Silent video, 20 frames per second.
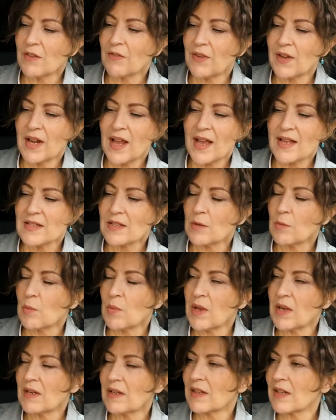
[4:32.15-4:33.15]
if it hasn't
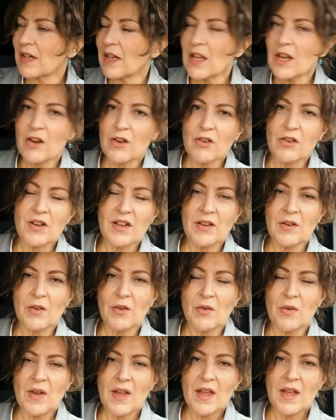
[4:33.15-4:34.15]
been cleared, you
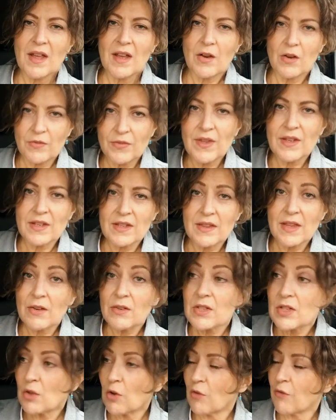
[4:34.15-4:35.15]
know, or if there